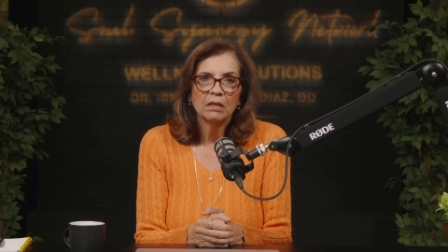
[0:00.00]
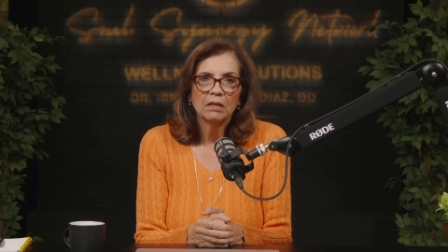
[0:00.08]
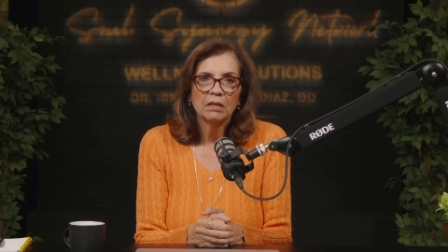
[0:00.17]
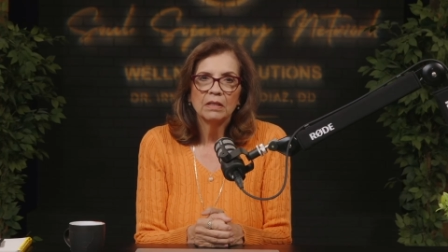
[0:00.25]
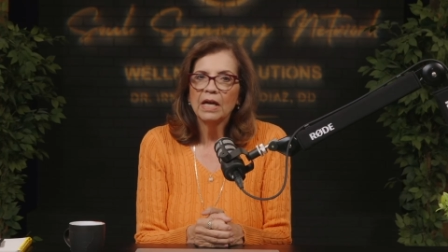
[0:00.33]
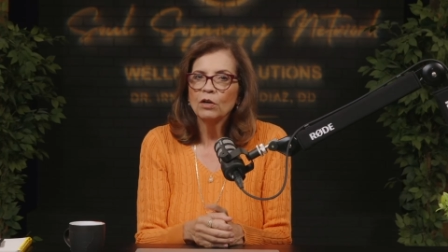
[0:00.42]

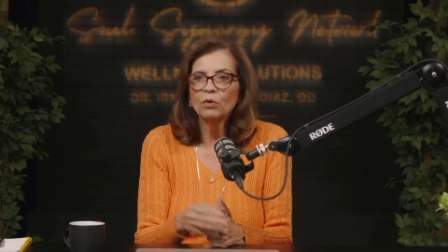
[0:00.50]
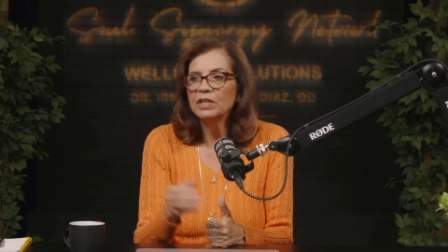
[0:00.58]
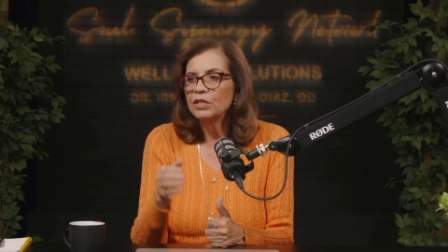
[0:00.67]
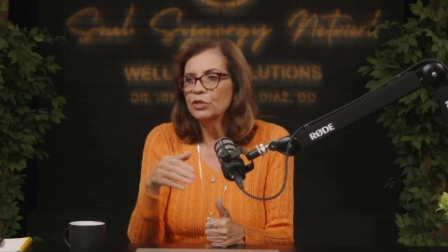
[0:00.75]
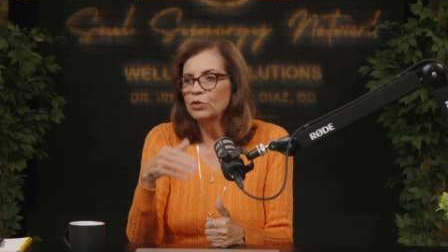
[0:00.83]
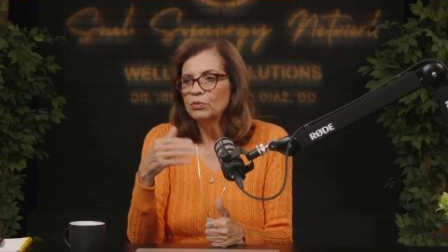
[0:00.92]
Not only
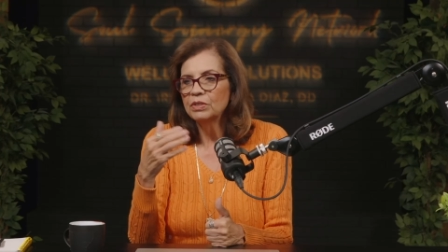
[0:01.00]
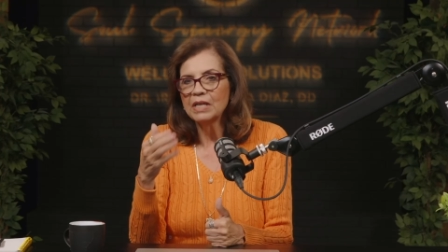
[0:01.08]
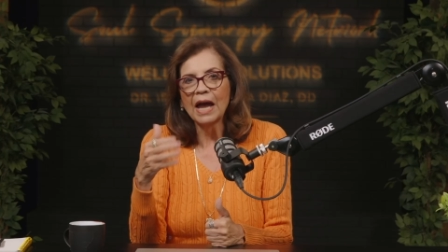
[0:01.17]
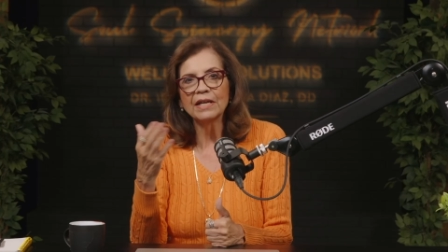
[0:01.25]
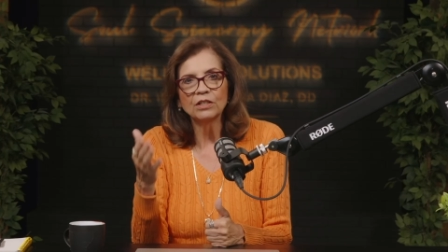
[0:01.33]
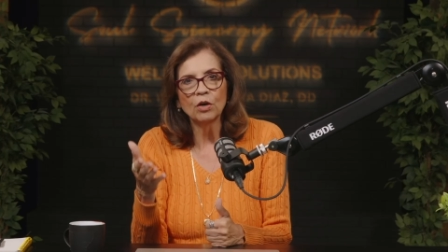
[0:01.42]
through
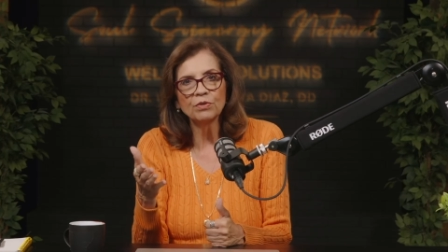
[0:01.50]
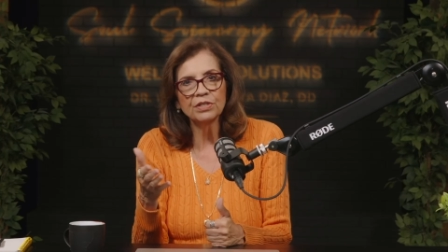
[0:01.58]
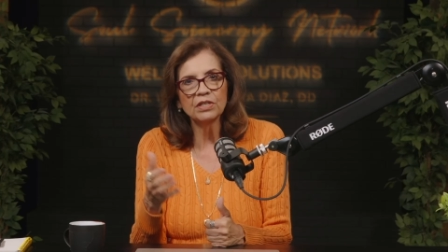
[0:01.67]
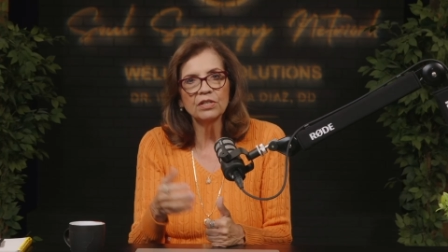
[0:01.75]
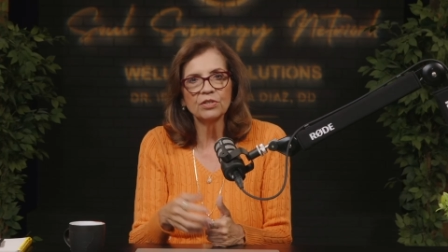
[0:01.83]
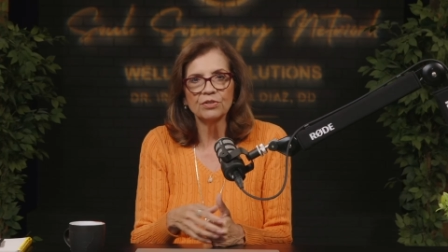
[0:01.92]

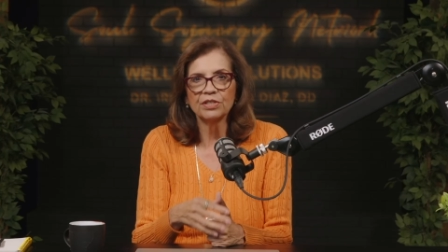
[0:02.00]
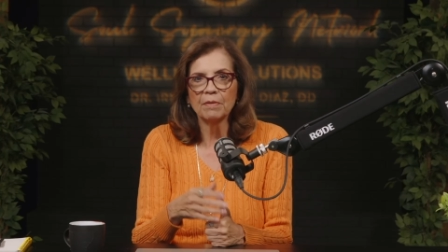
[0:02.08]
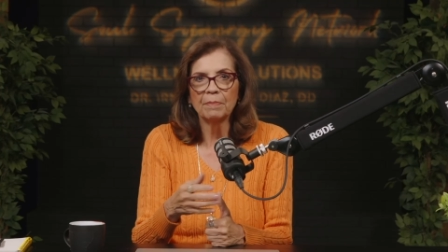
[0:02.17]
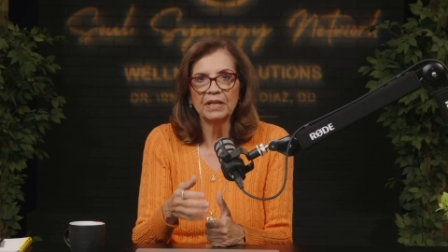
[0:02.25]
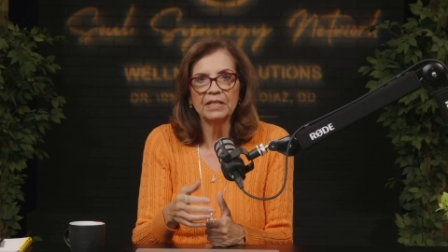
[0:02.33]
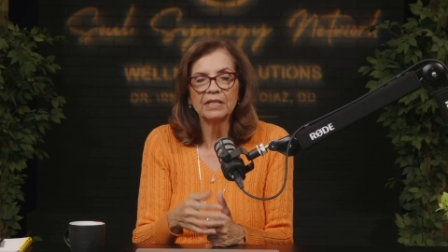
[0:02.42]
diagnosis or
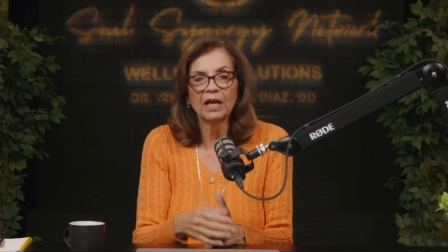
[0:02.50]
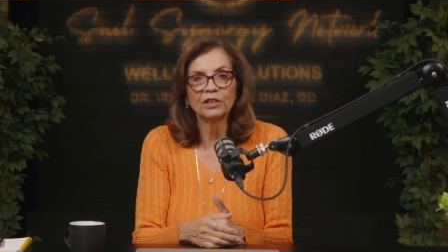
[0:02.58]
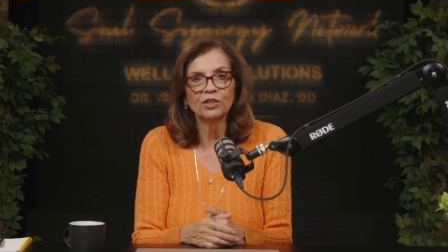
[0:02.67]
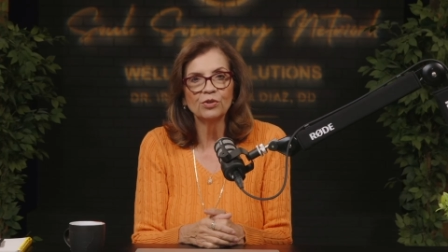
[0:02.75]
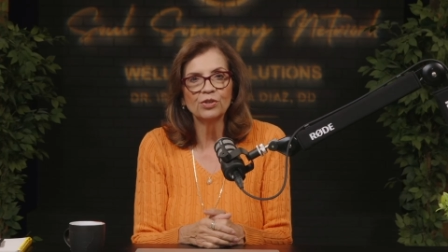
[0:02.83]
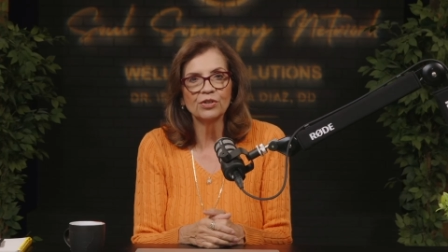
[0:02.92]
somebody telling
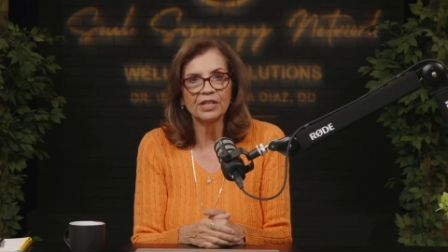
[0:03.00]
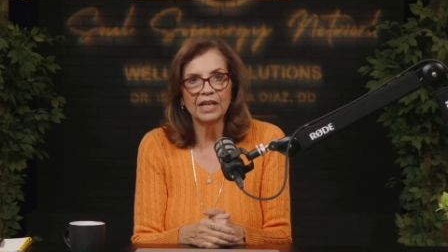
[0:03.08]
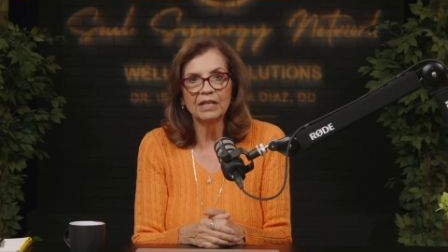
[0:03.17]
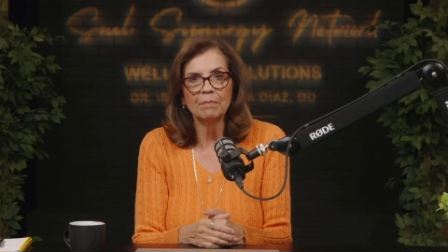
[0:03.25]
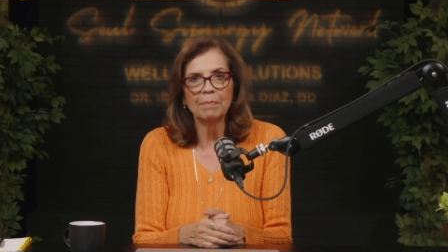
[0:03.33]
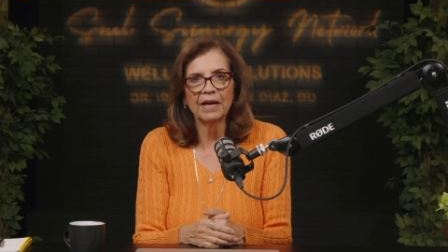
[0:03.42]
you you're
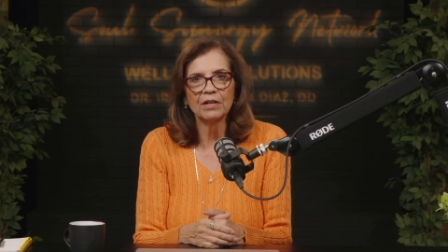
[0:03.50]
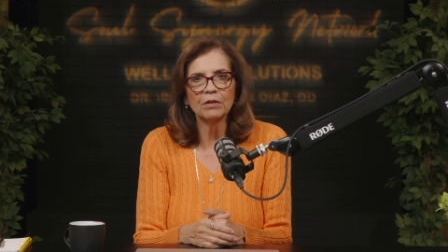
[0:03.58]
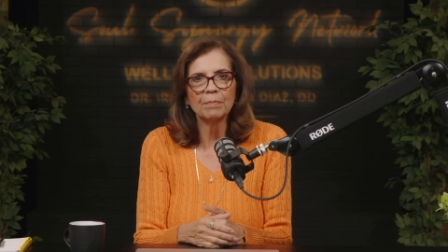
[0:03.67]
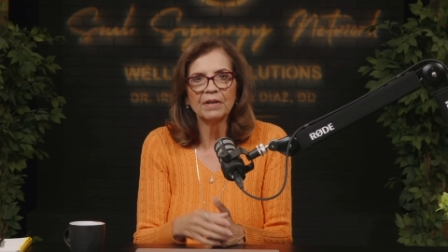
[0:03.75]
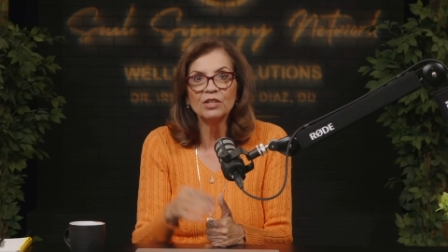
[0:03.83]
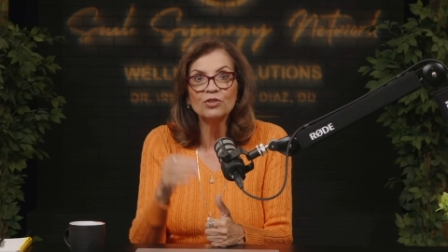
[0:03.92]
getting better,
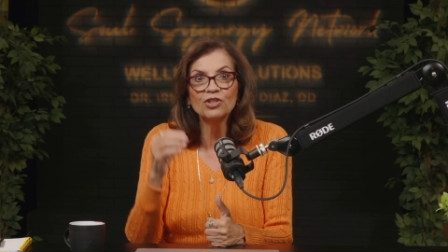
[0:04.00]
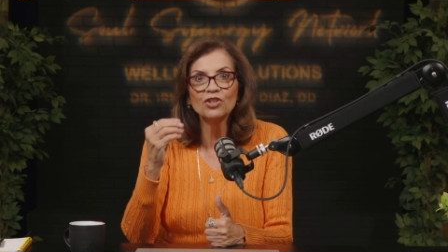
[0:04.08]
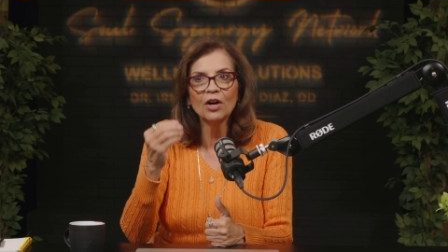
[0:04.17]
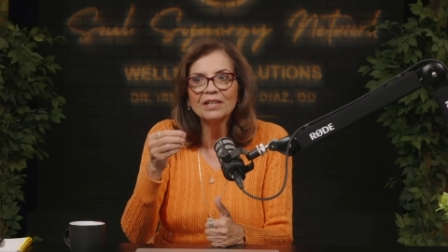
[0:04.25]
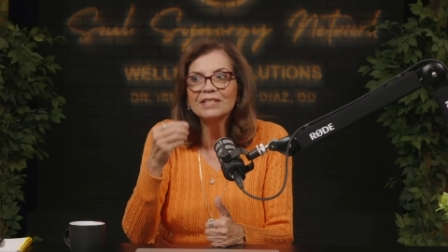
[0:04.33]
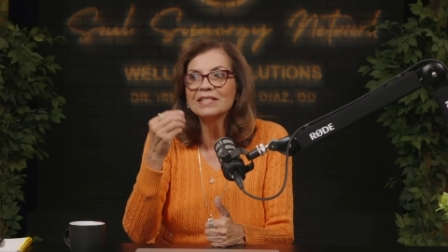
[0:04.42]
but you
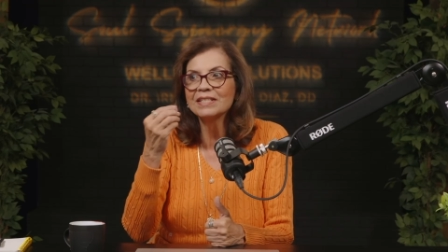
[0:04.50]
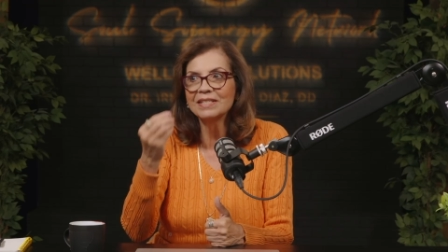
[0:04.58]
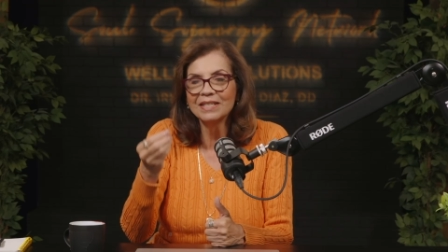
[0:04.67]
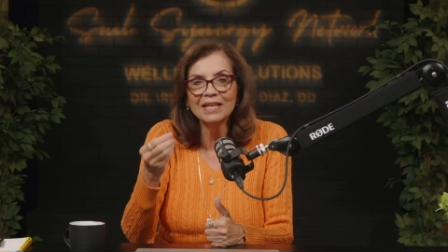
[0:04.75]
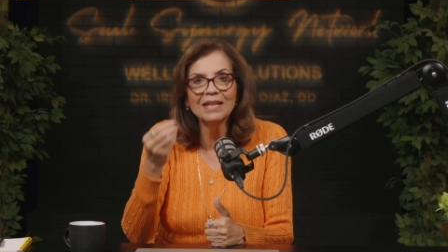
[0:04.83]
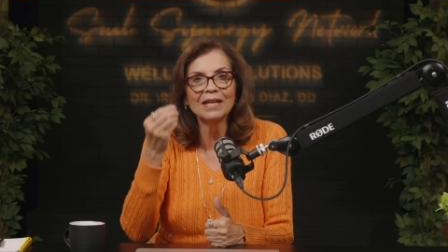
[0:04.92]
start to
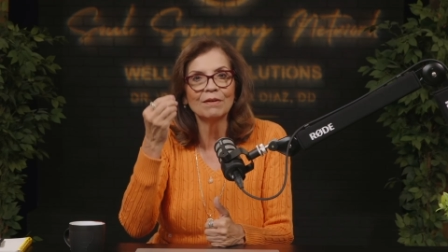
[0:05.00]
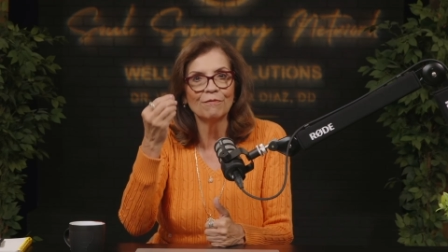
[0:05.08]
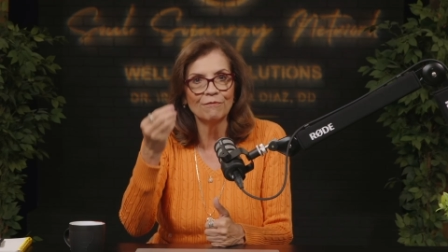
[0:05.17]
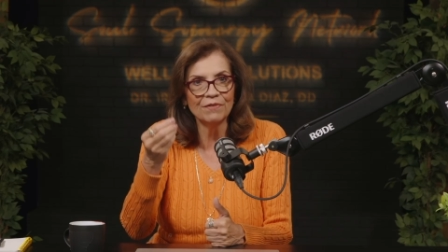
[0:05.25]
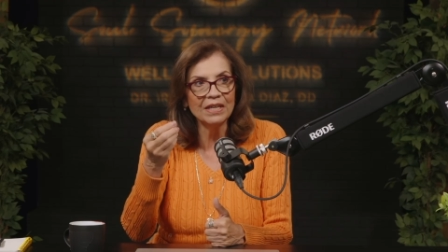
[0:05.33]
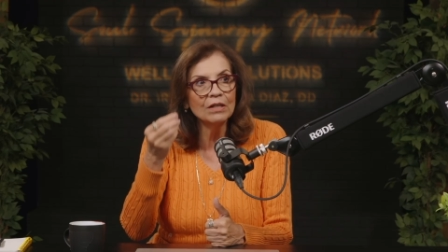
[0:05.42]
see and
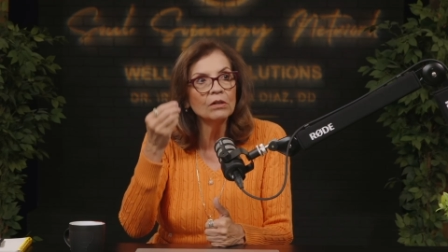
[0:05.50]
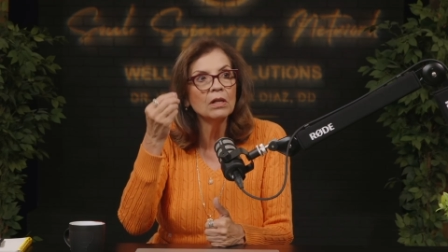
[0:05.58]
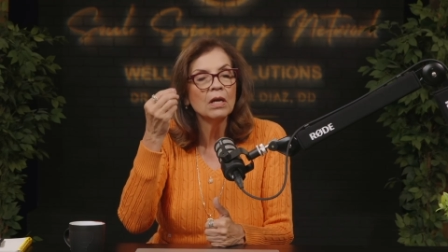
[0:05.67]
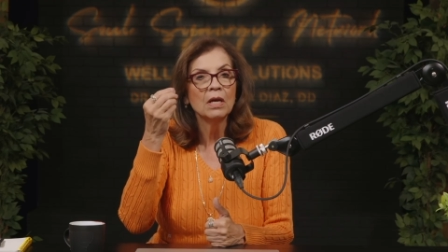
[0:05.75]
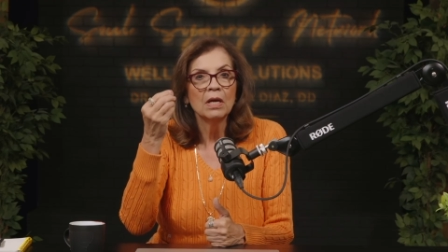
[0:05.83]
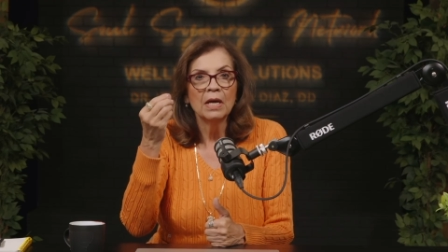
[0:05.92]
feel
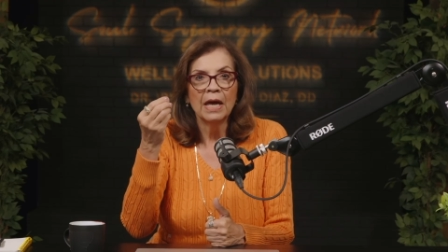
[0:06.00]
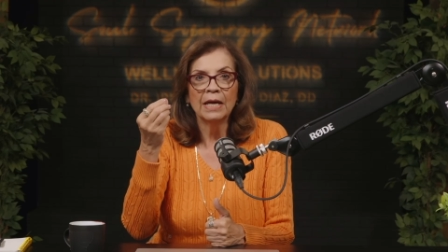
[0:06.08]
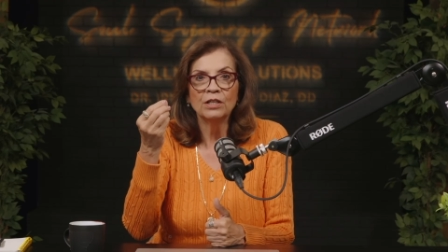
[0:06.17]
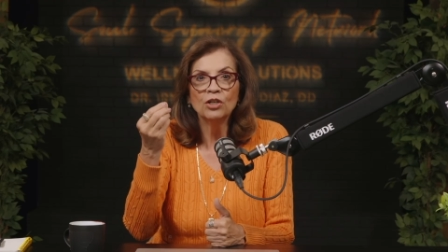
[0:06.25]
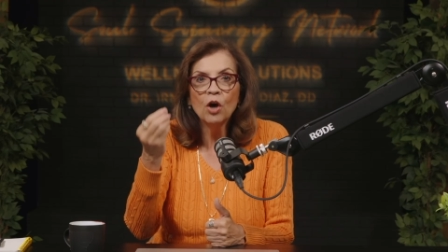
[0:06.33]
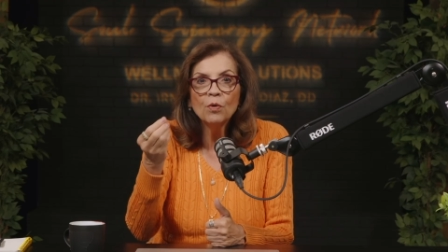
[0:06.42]

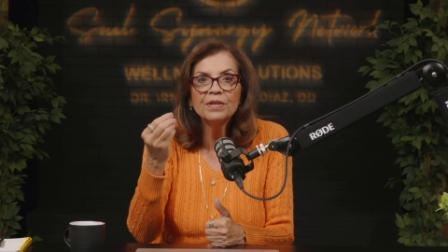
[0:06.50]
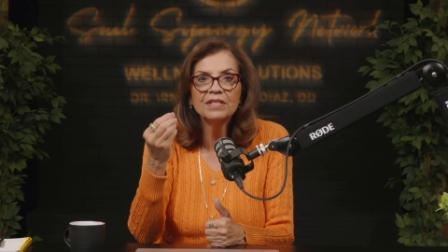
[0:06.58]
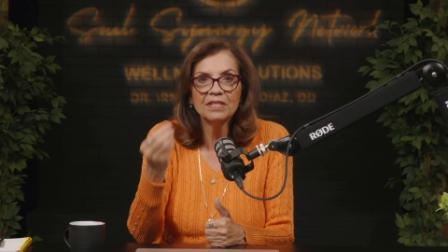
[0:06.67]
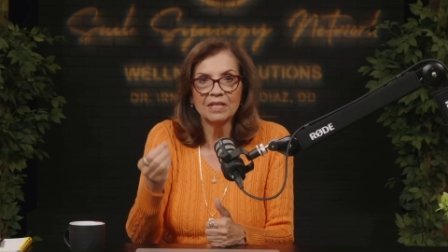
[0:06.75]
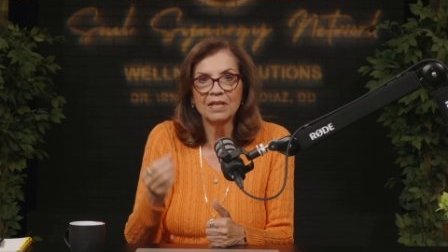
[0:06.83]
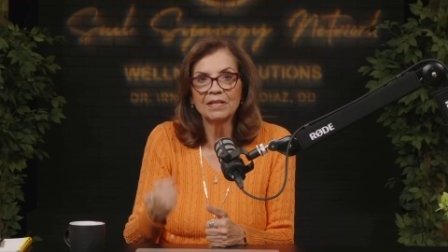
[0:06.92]
and notice
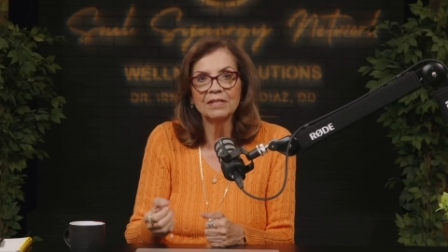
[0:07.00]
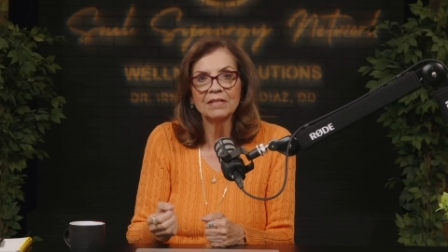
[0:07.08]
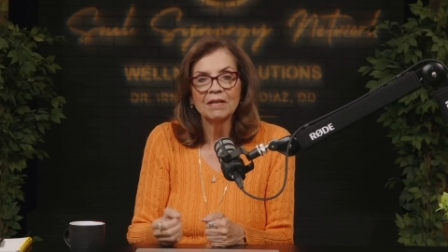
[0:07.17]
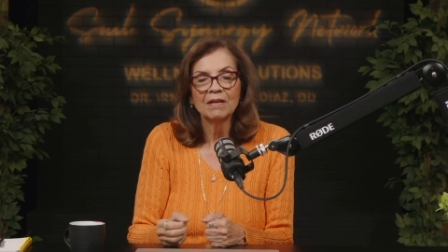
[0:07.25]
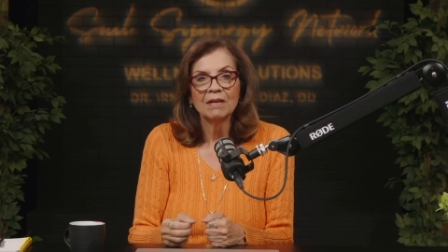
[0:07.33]
things